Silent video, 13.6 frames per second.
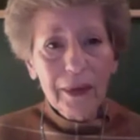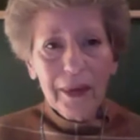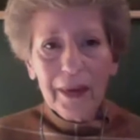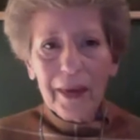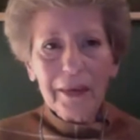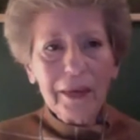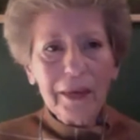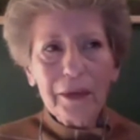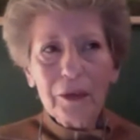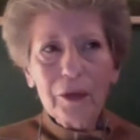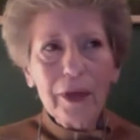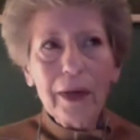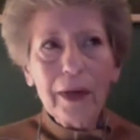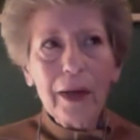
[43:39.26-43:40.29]

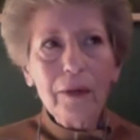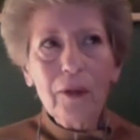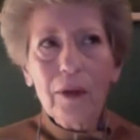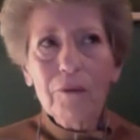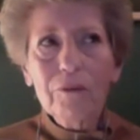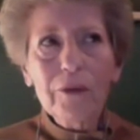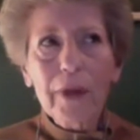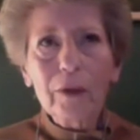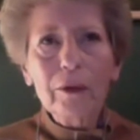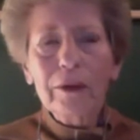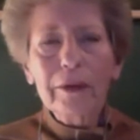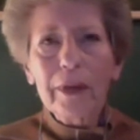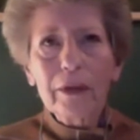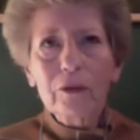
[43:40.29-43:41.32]
And I love that
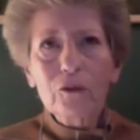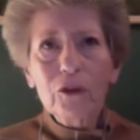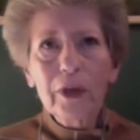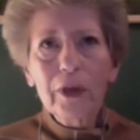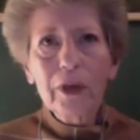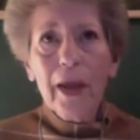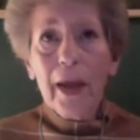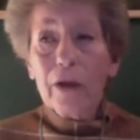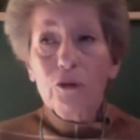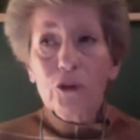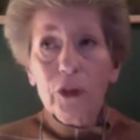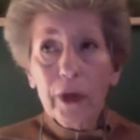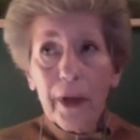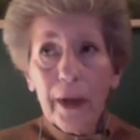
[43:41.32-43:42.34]

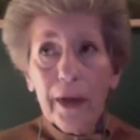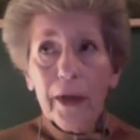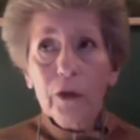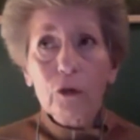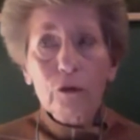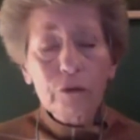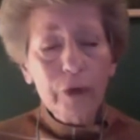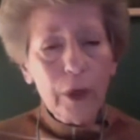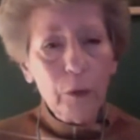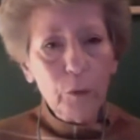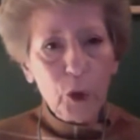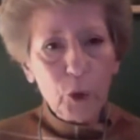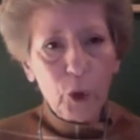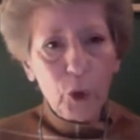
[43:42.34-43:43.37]
she had her
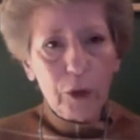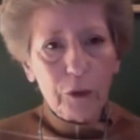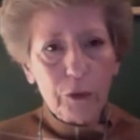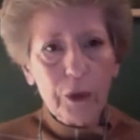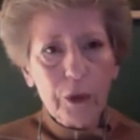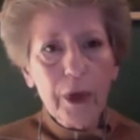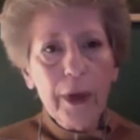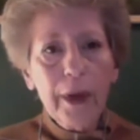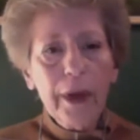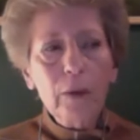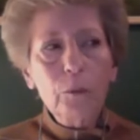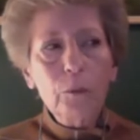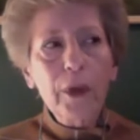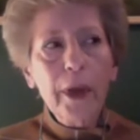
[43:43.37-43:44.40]
family around her,
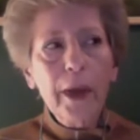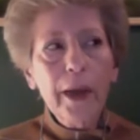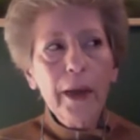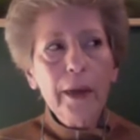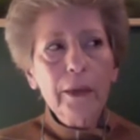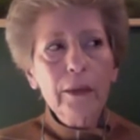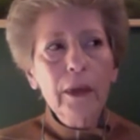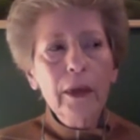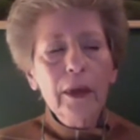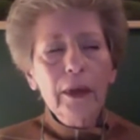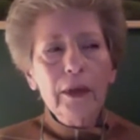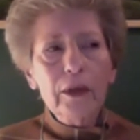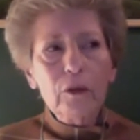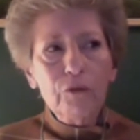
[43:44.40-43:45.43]
and we had
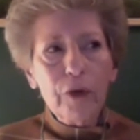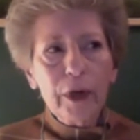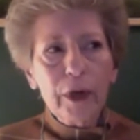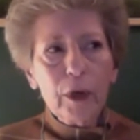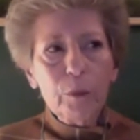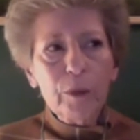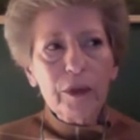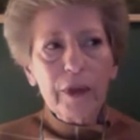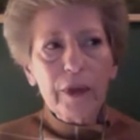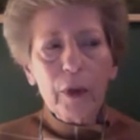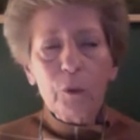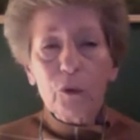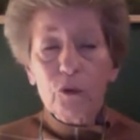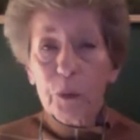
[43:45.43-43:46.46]
an environment
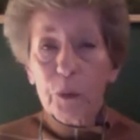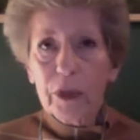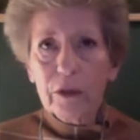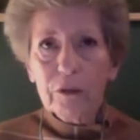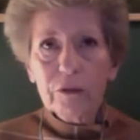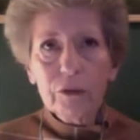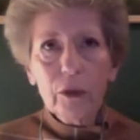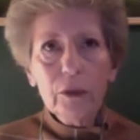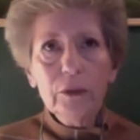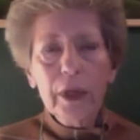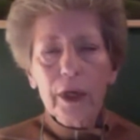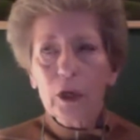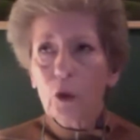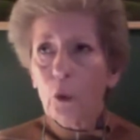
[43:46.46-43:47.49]
that was peaceful
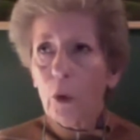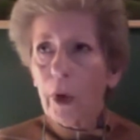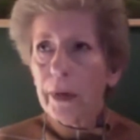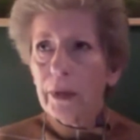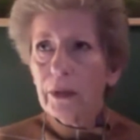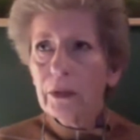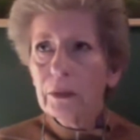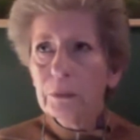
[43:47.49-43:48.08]
and quiet,